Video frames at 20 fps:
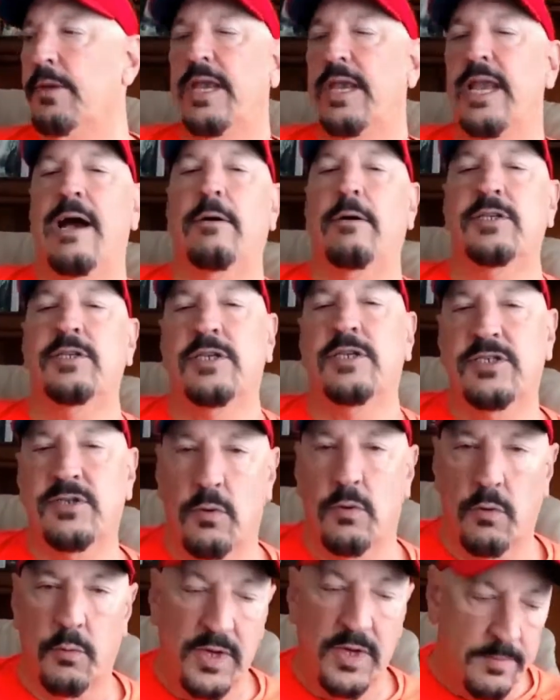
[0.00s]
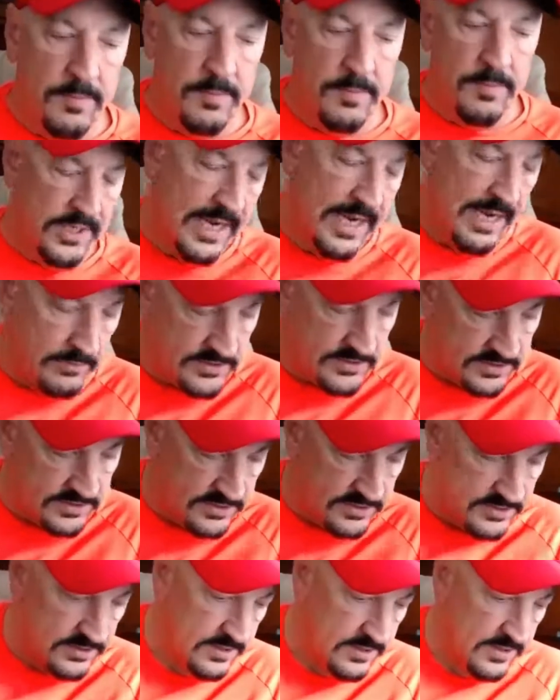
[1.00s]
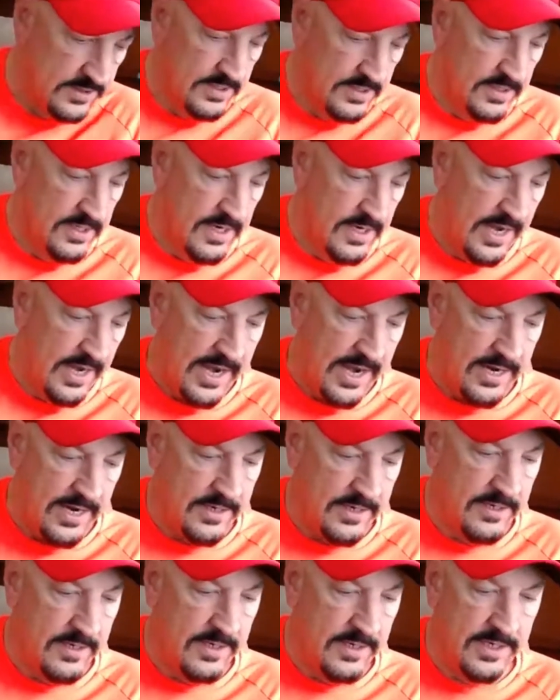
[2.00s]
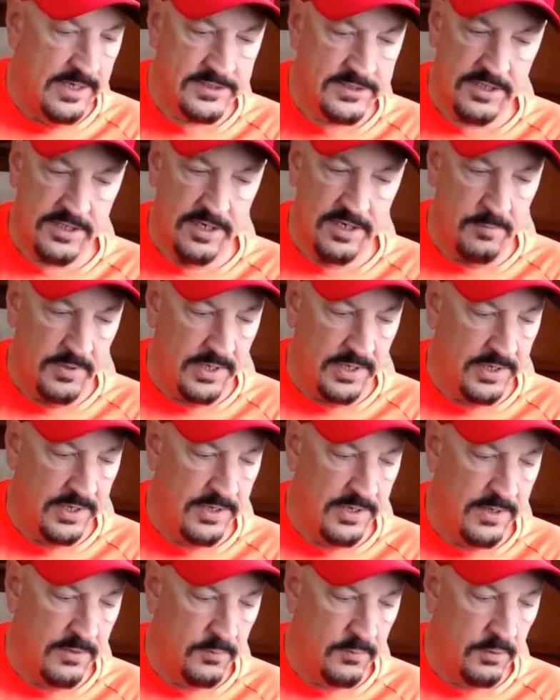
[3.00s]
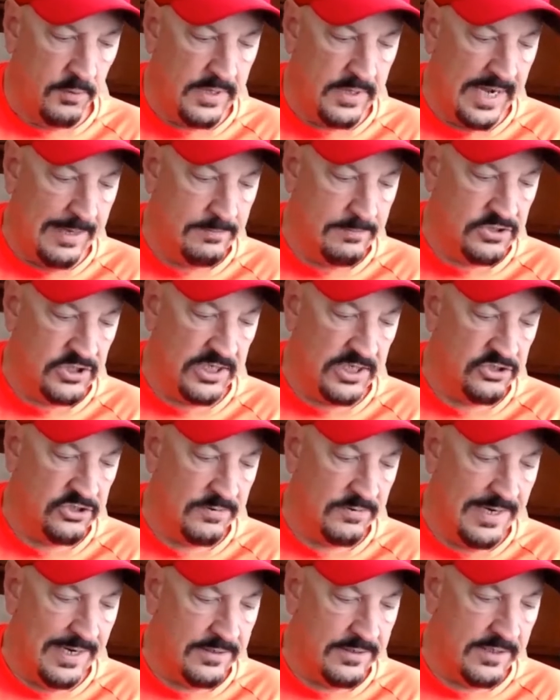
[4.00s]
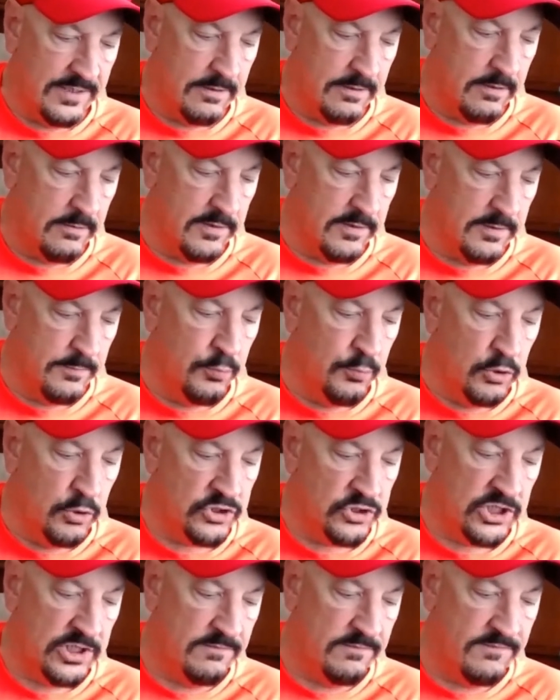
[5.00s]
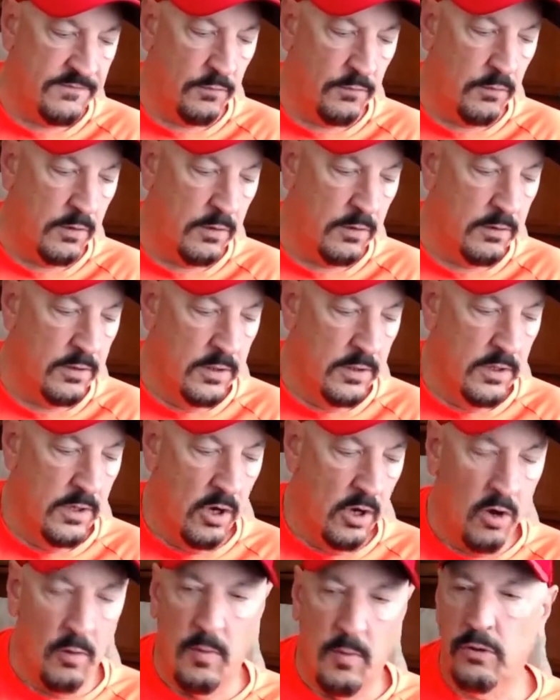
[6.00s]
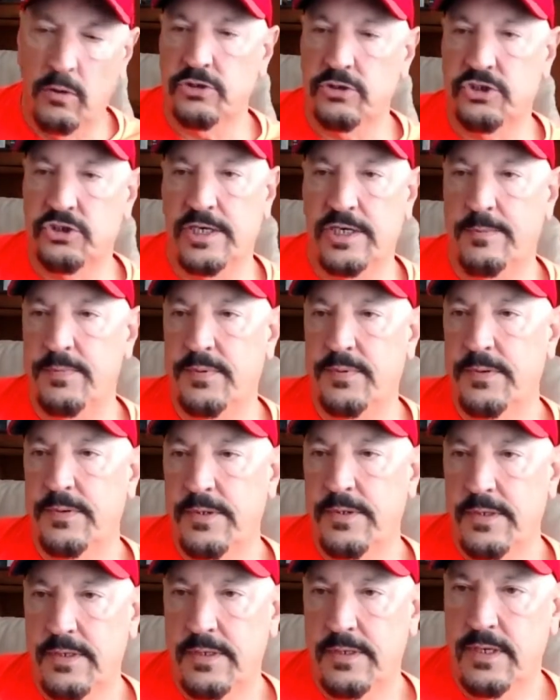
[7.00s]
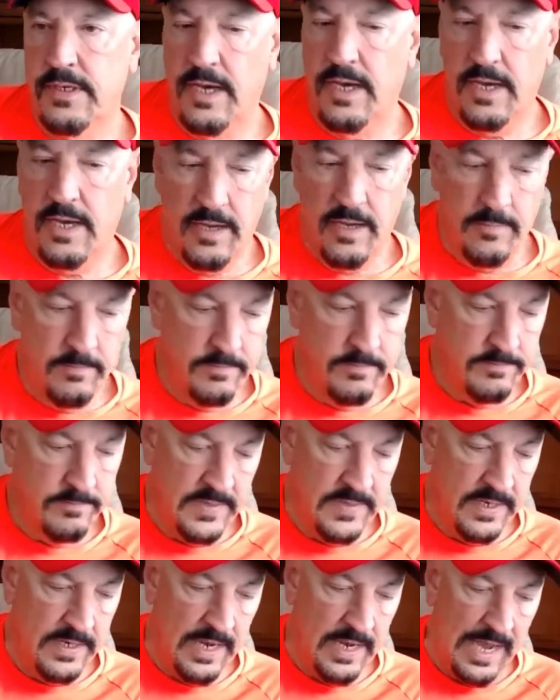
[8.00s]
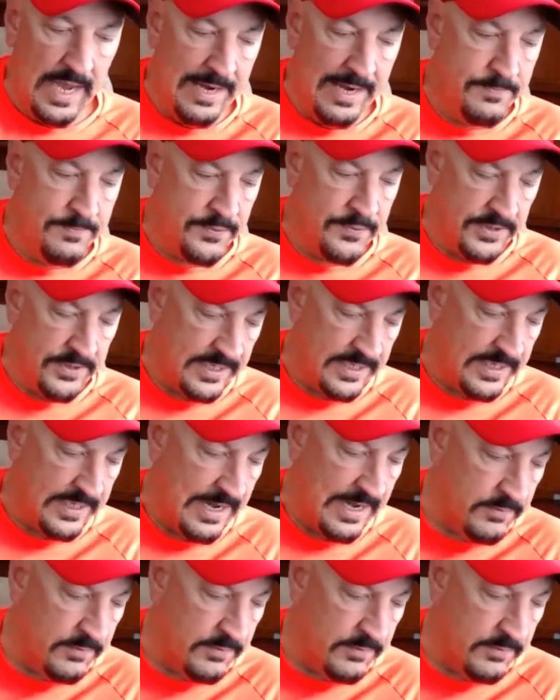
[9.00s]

houses or rebuilding houses. And uh, it's going to be a, a, real game changer out there. They're pushing for home ownership. Um, I predict down the